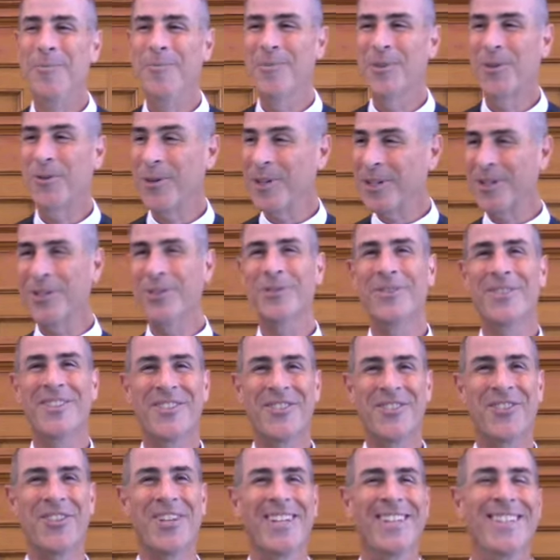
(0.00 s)
critical
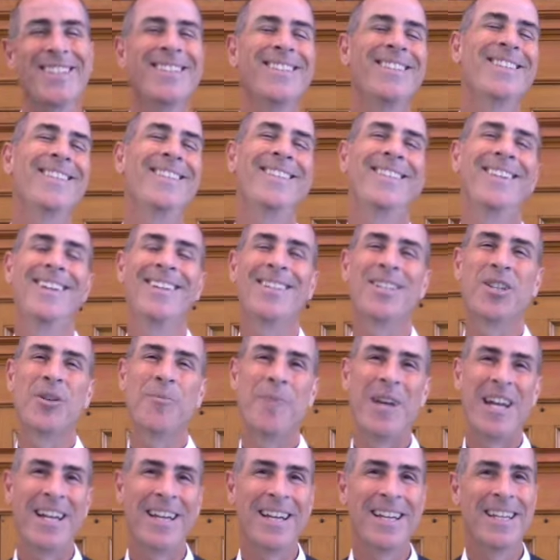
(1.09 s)
distinction to
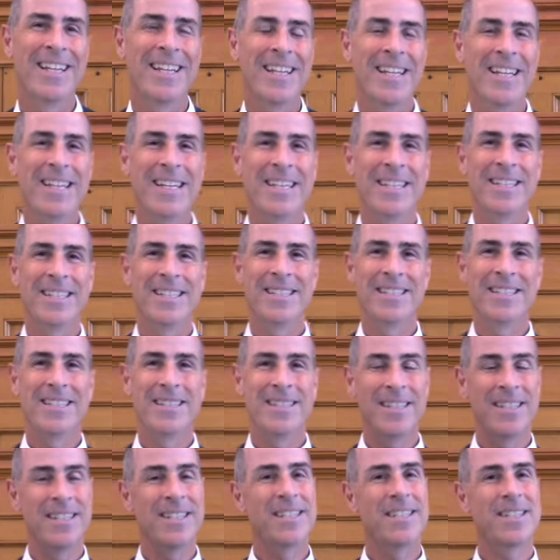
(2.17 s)
make is
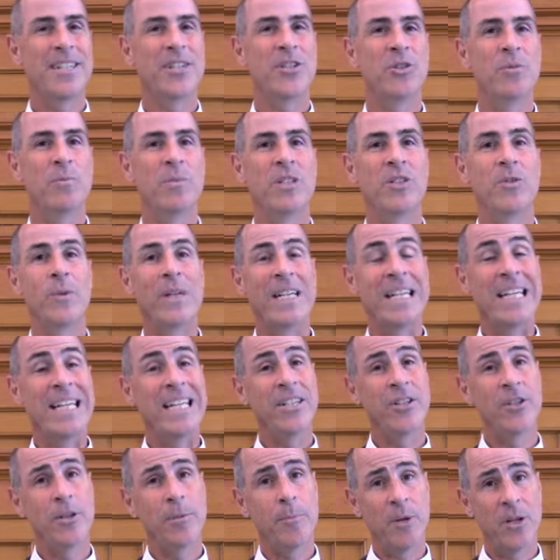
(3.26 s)
the distinction between
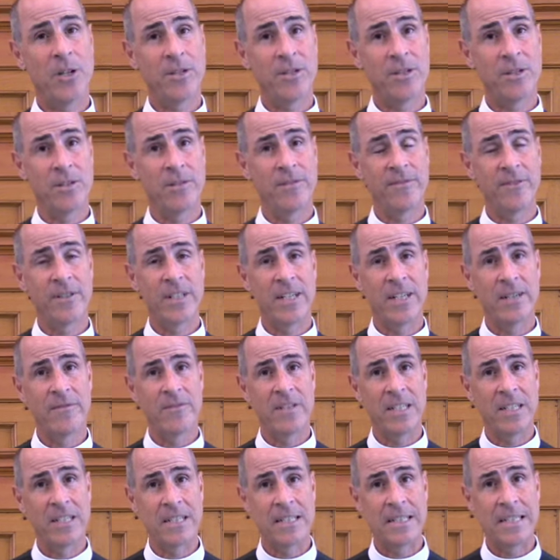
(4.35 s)
interpersonal
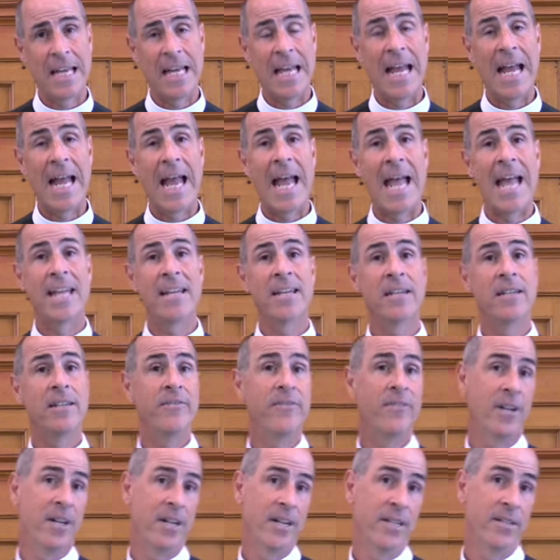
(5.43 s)
forgiveness and
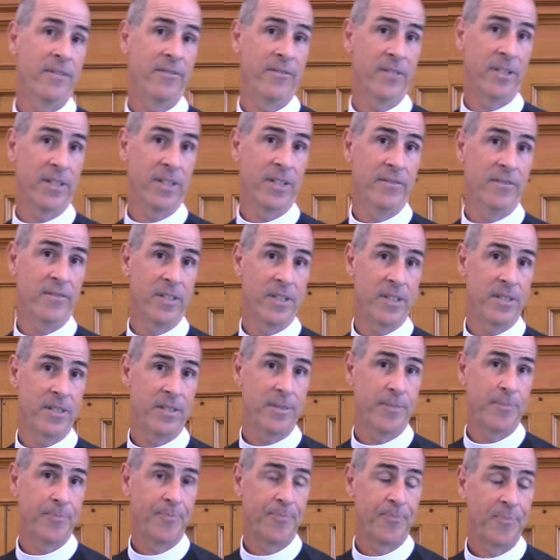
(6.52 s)
divine forgiveness,
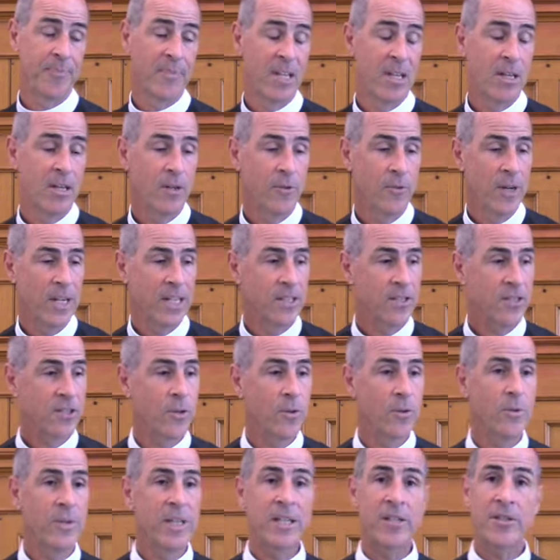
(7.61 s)
right?
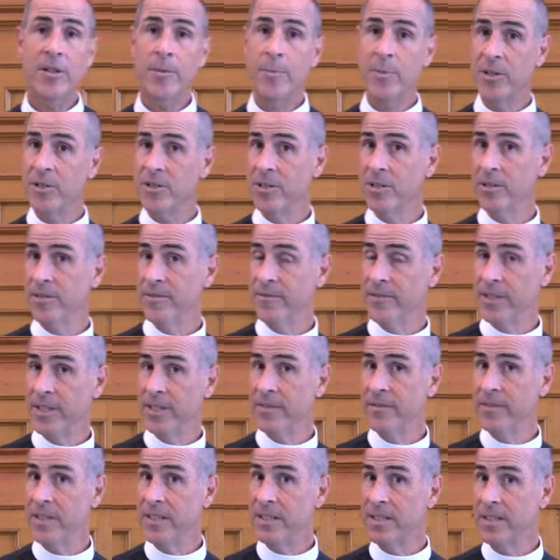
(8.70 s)
So interpersonal
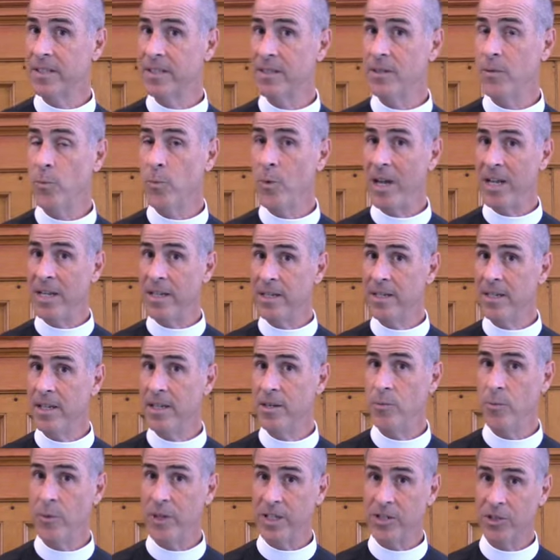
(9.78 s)
forgiveness is the way
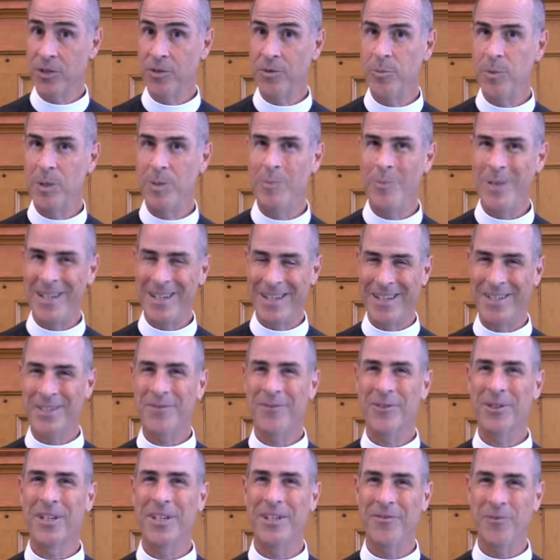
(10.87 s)
in which human beings
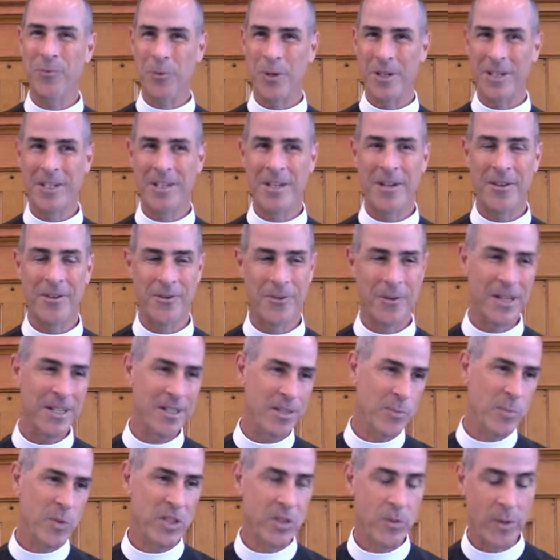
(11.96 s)
forgive one another, right? It's
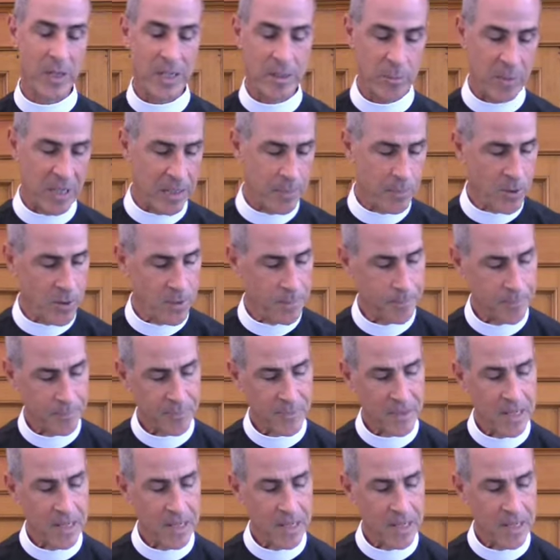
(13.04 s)
between people.